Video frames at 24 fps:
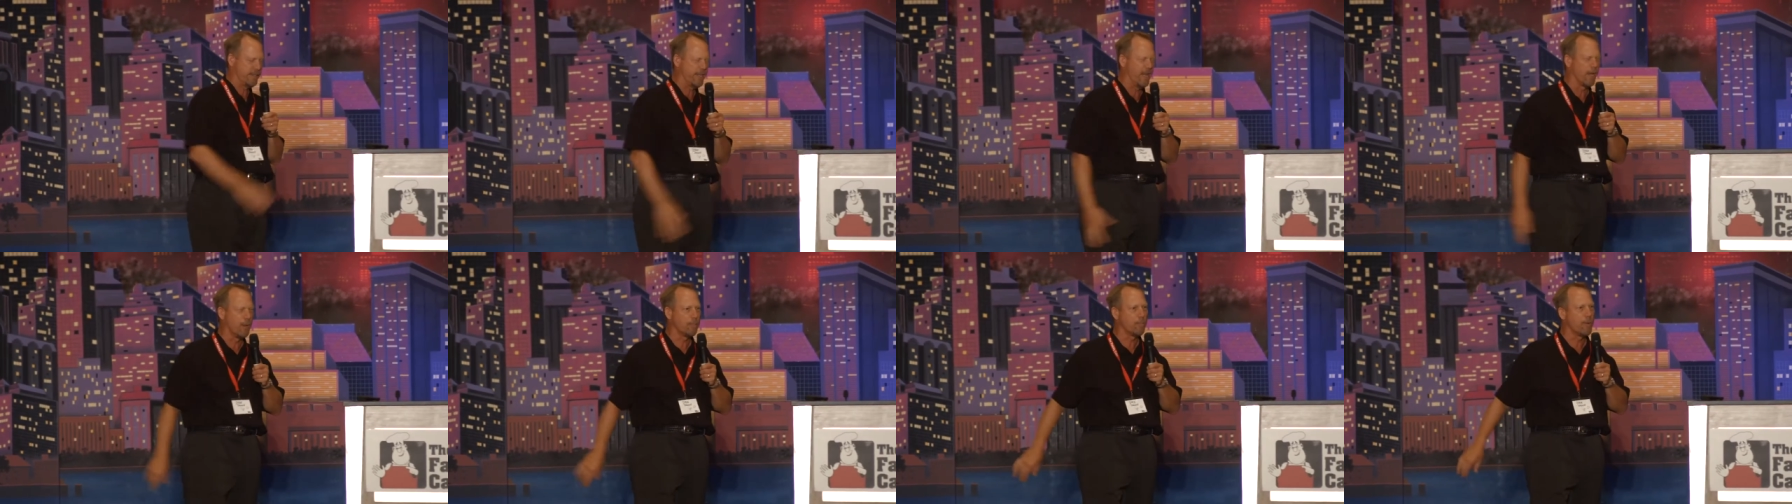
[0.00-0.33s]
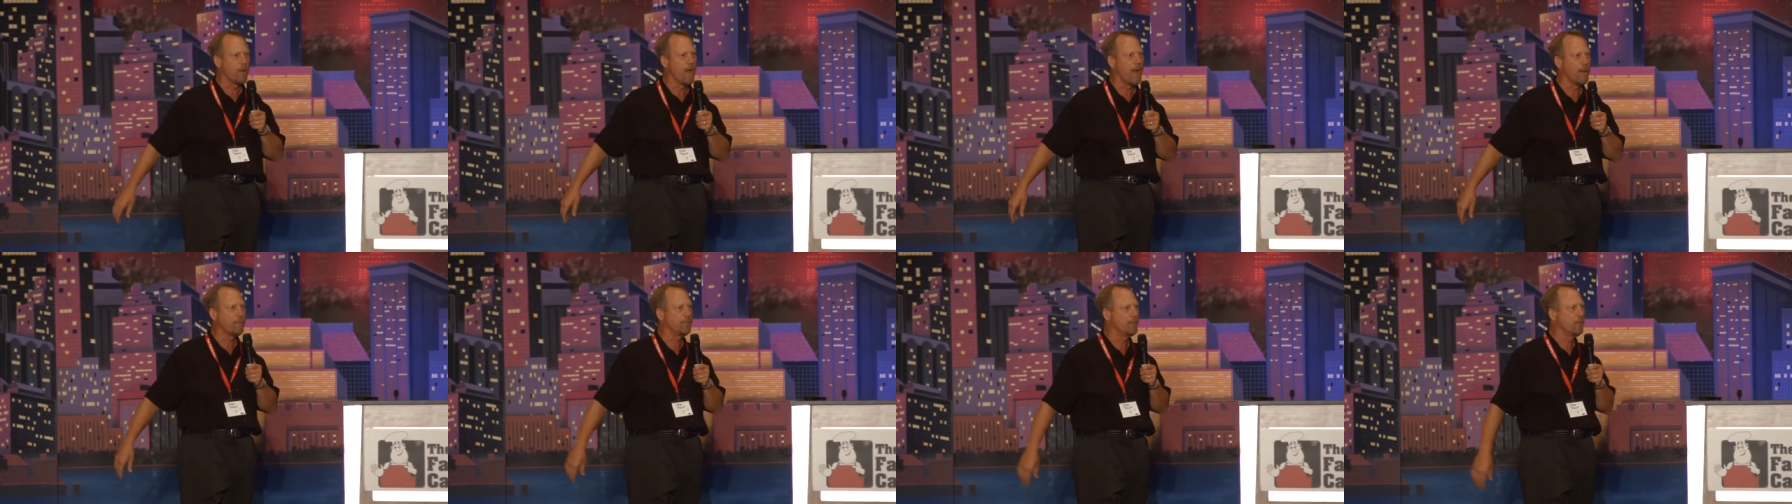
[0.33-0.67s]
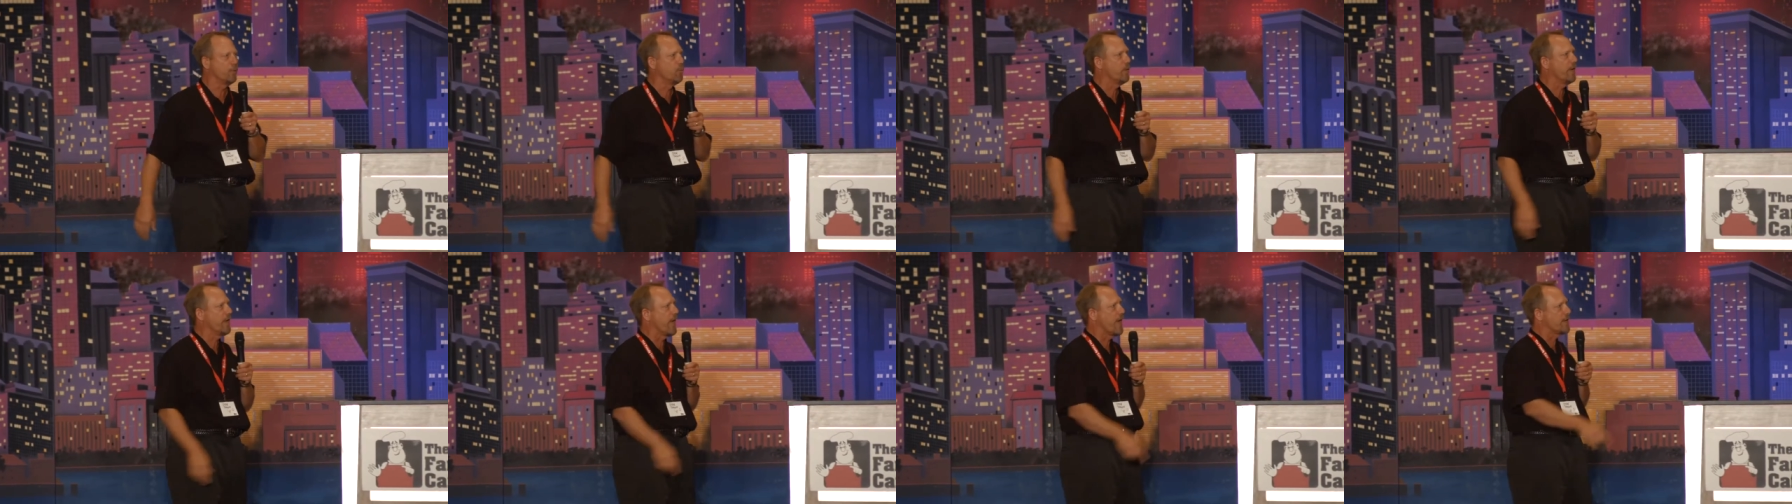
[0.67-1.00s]

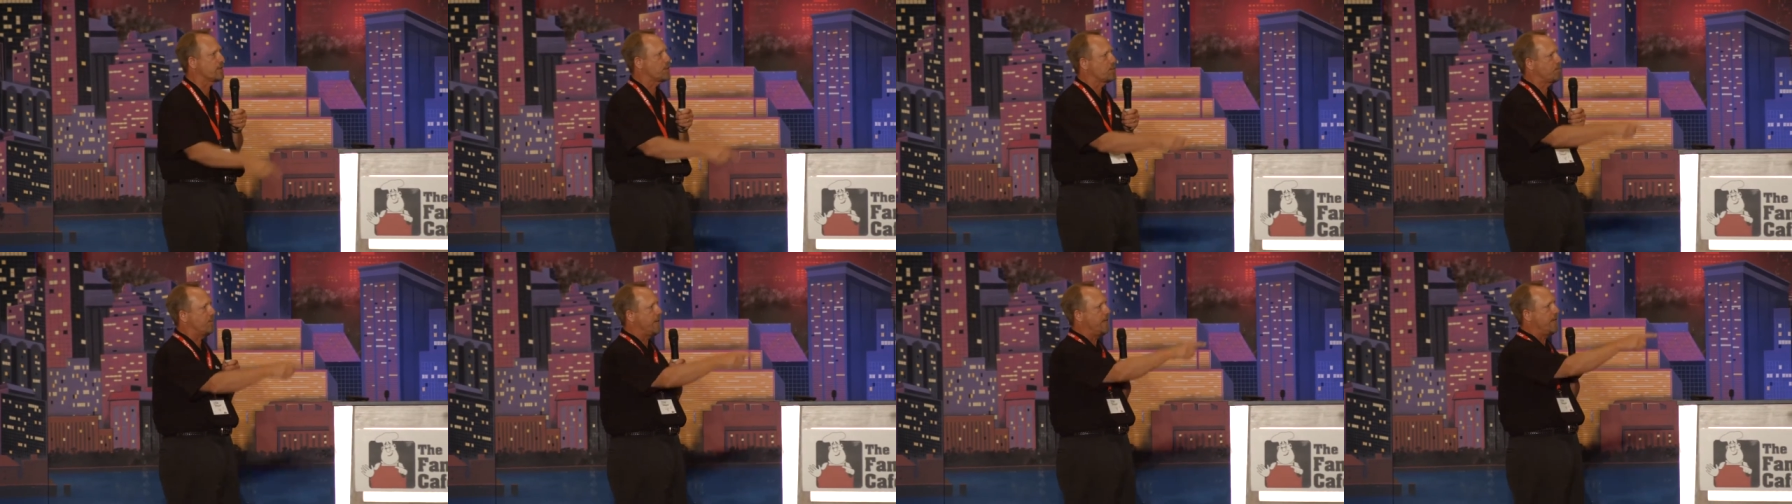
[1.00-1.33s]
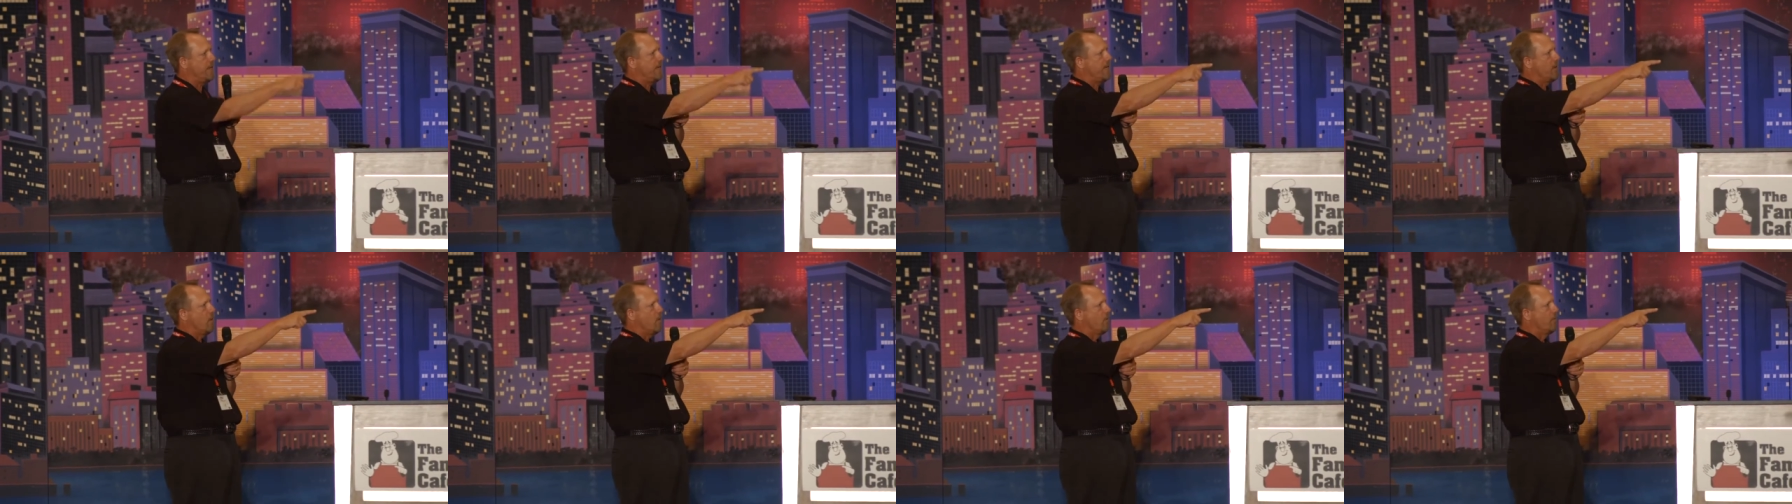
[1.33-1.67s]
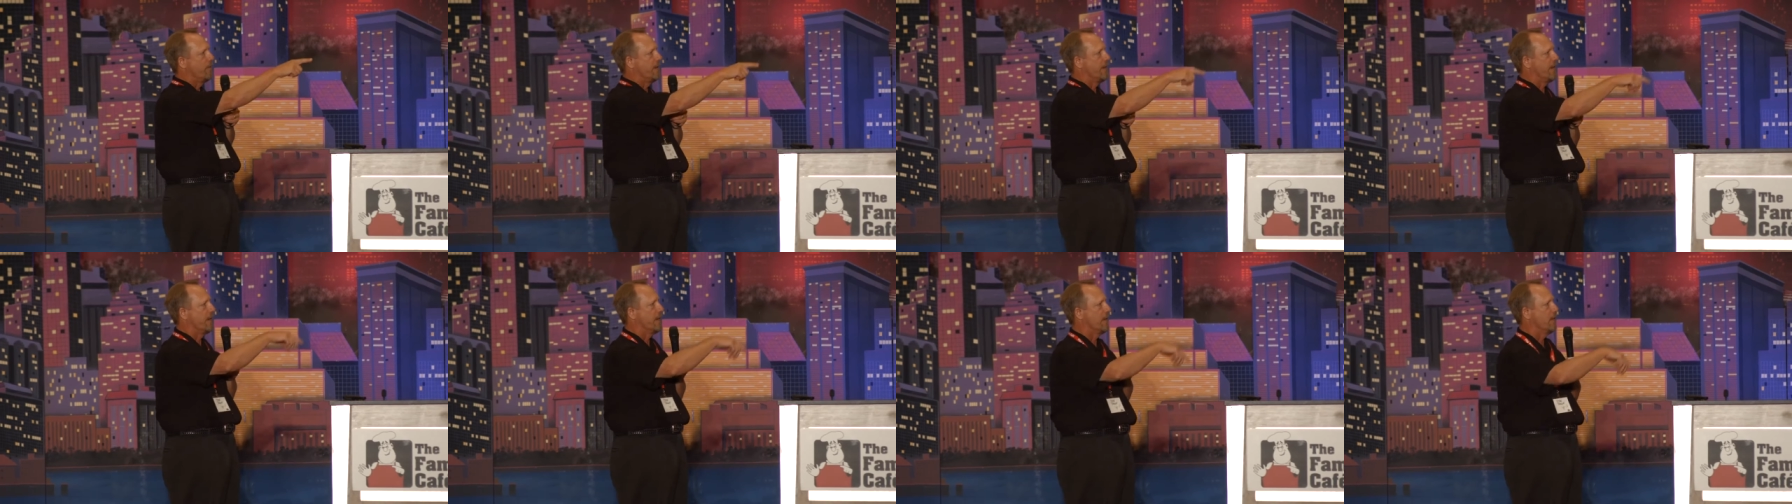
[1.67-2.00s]
teleprompter. We got Speedy
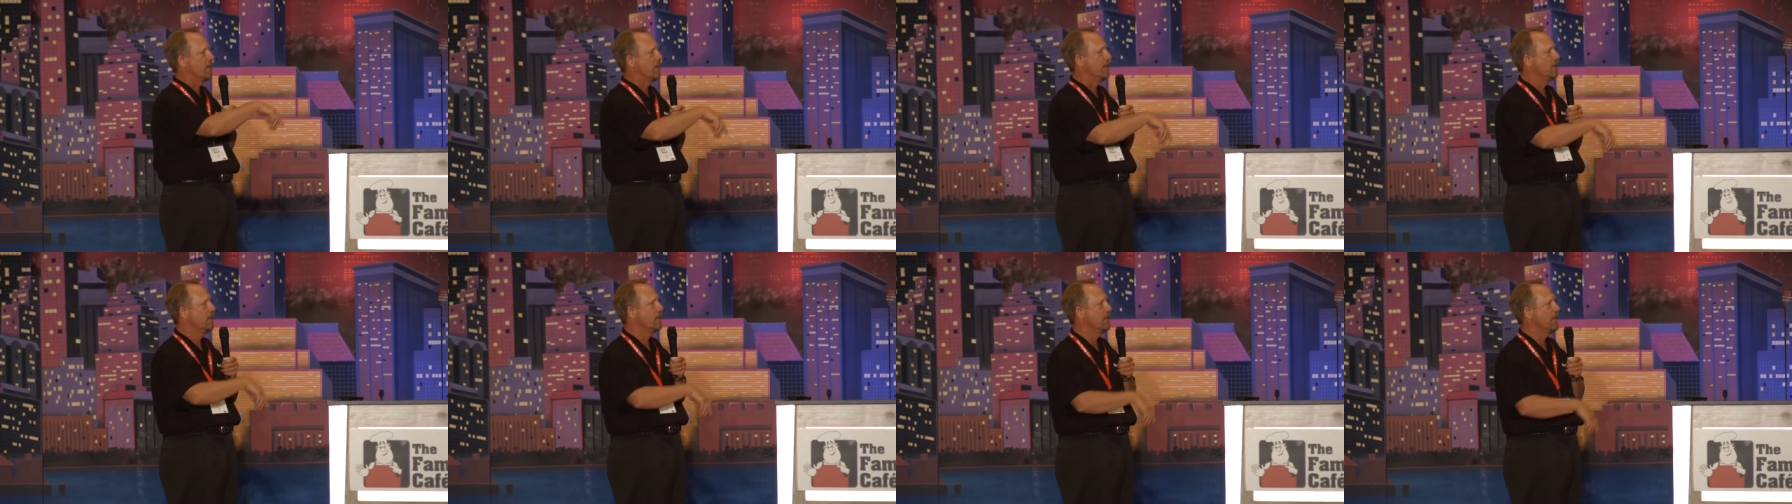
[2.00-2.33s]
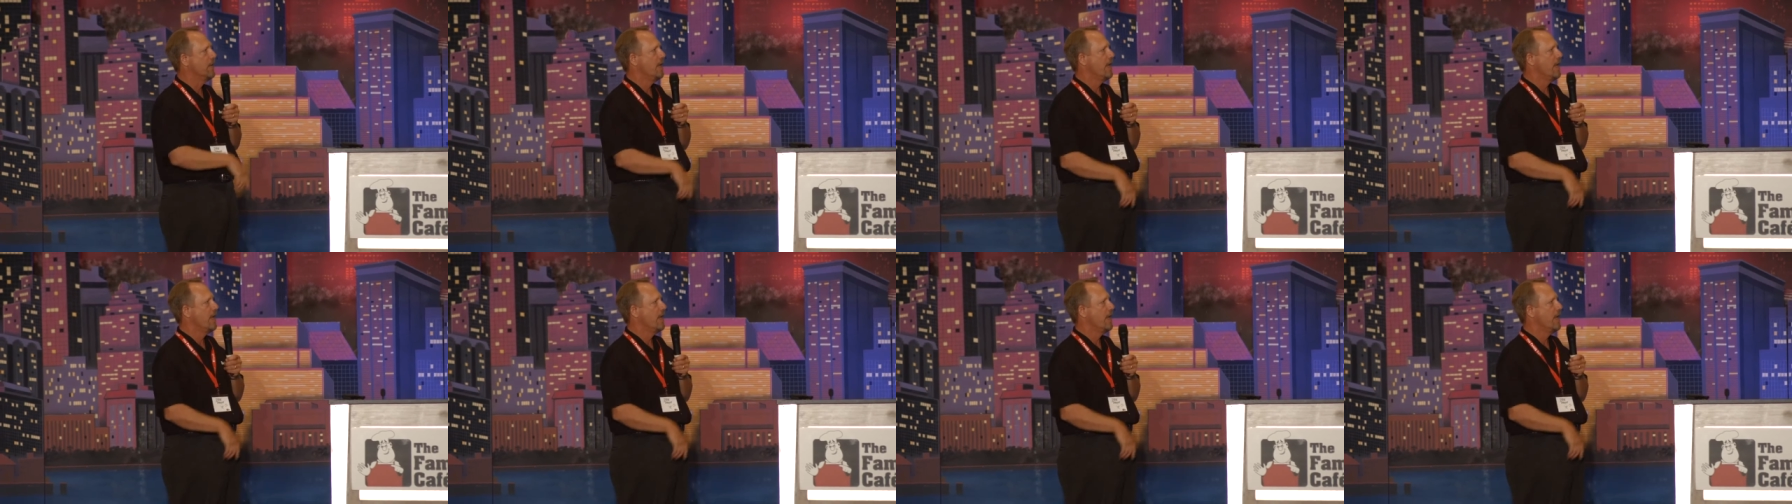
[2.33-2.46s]
over there.